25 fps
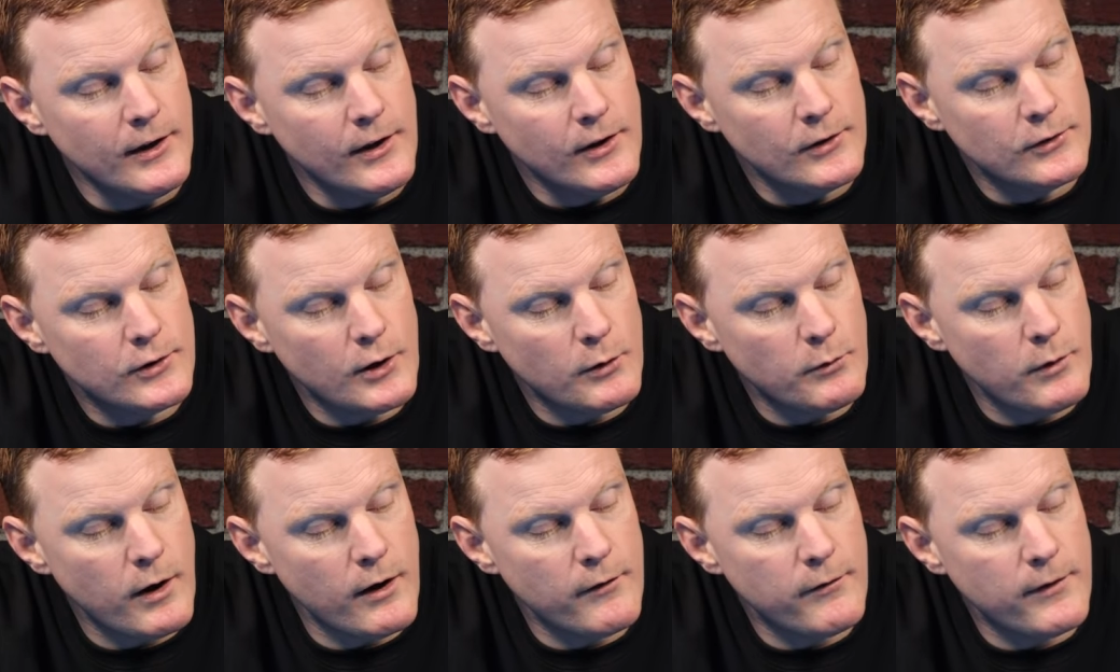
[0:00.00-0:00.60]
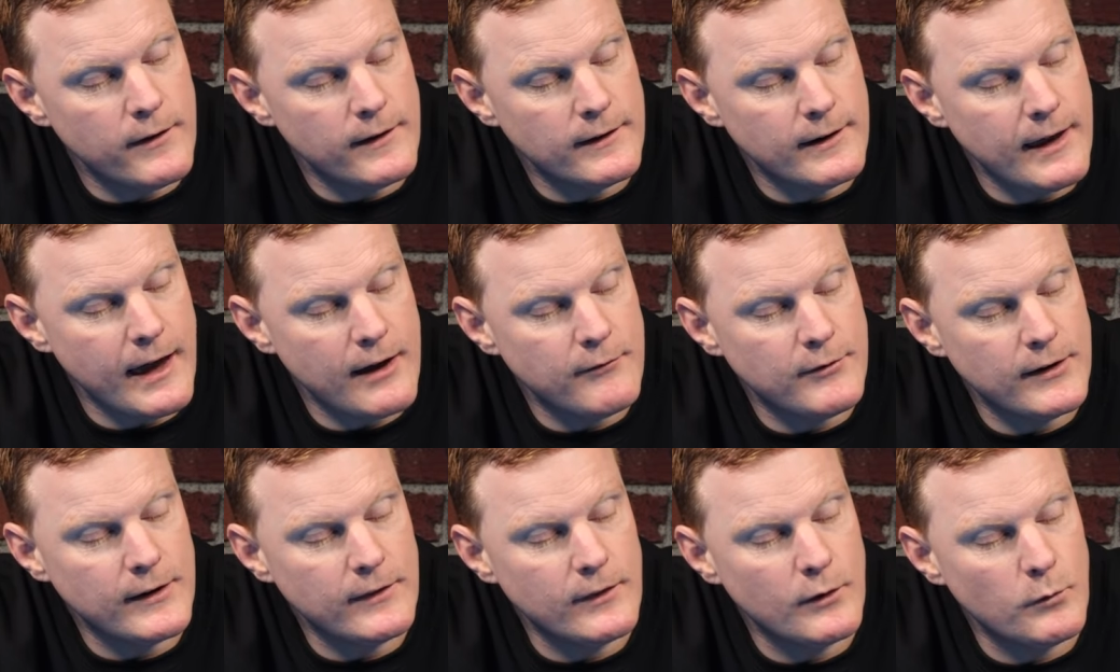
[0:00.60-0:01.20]
So rather than
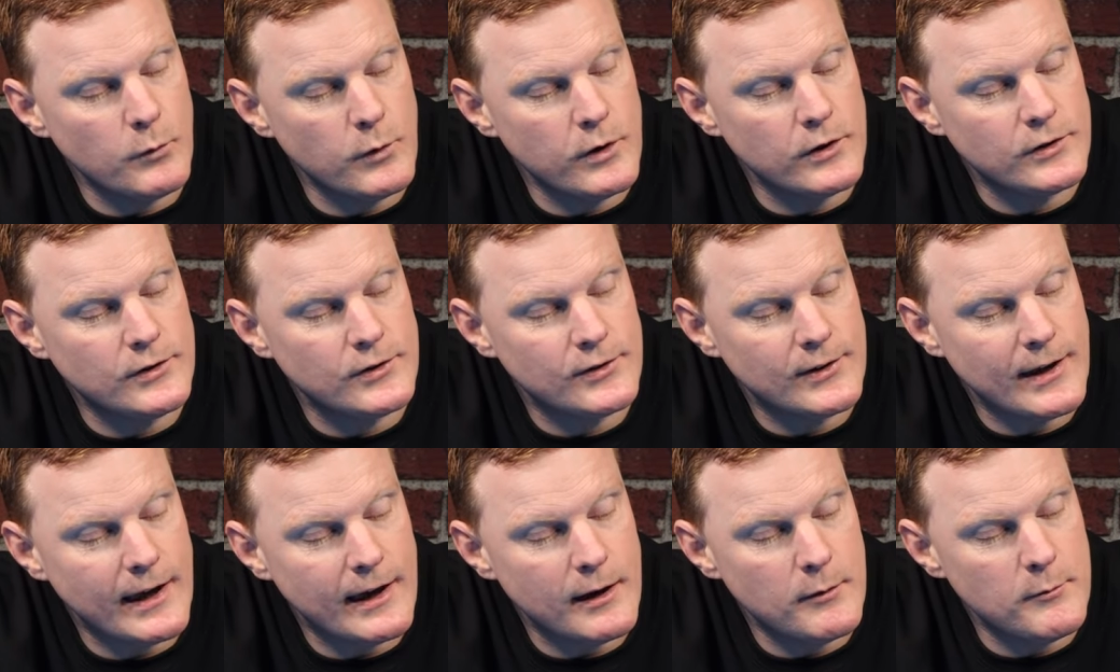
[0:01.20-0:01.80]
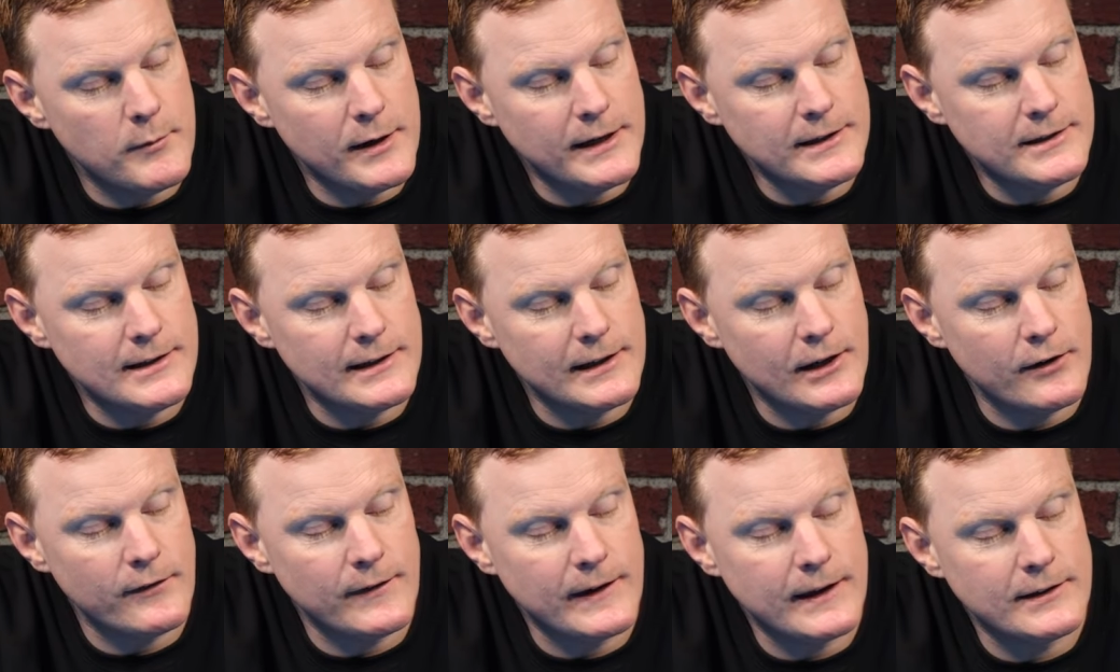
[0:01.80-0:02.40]
having the wood sat
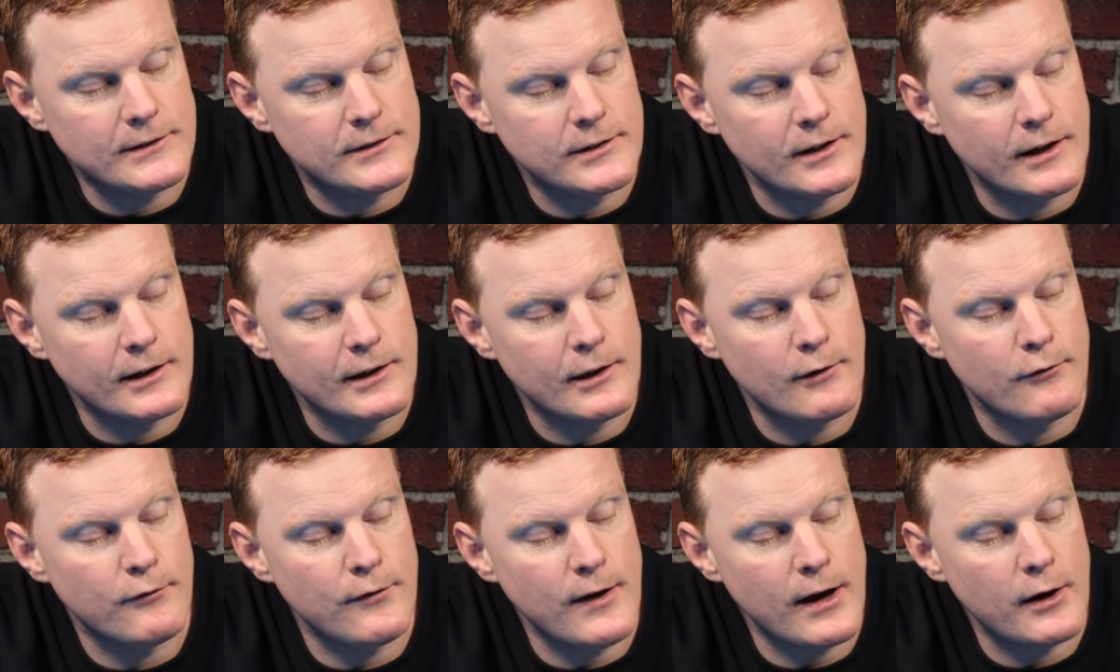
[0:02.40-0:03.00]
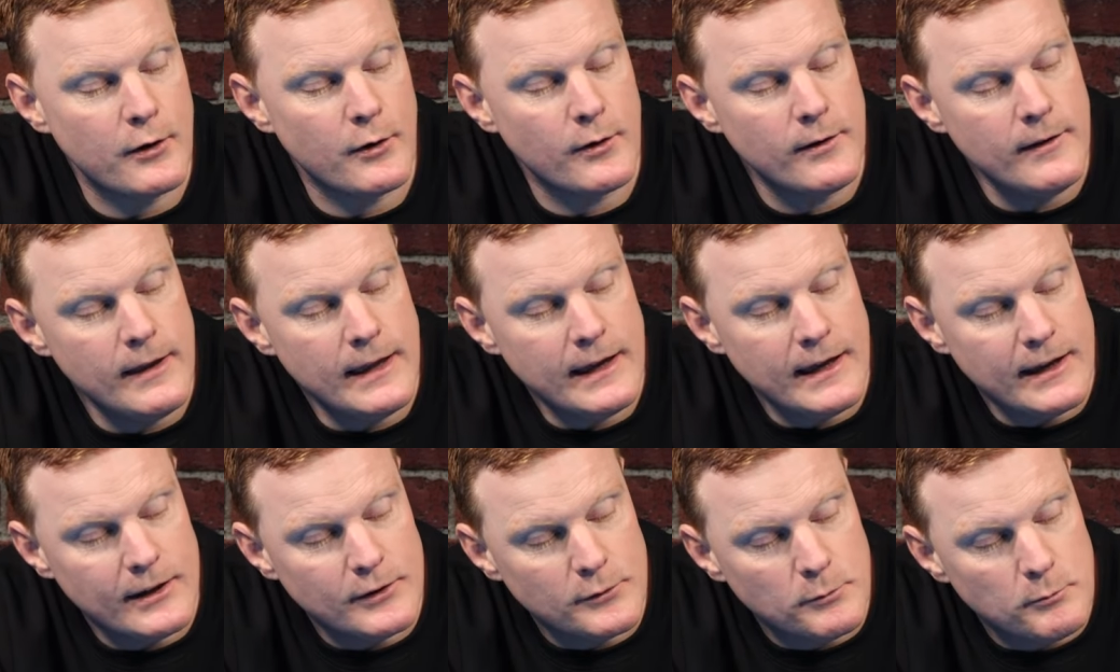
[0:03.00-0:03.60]
immediately on the inside of the ferrule,
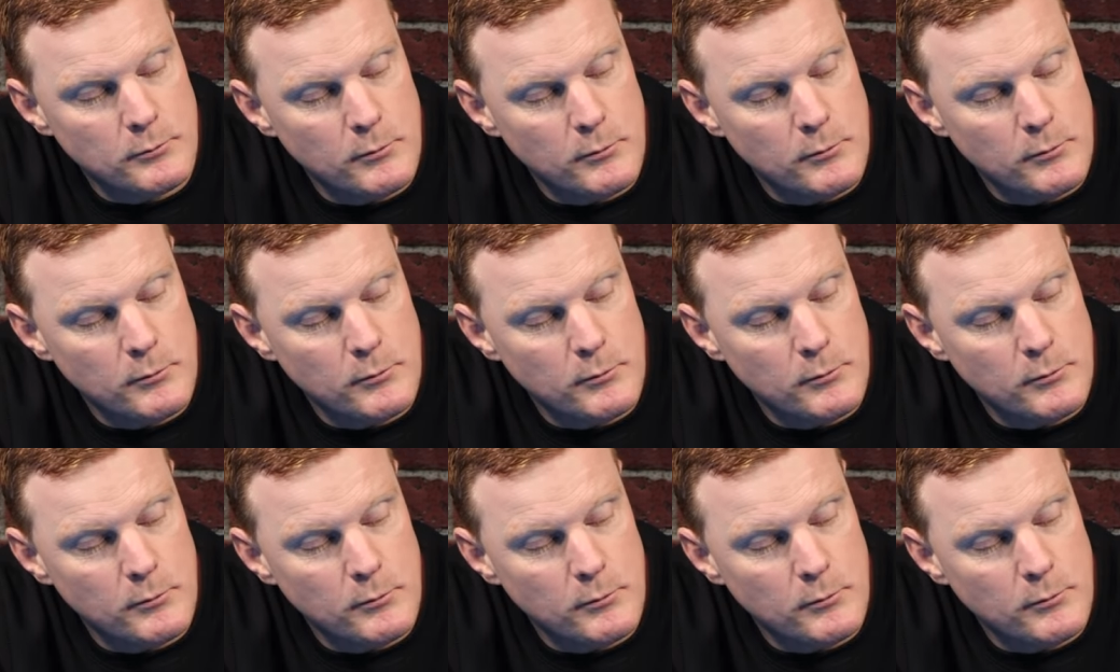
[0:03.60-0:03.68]
it's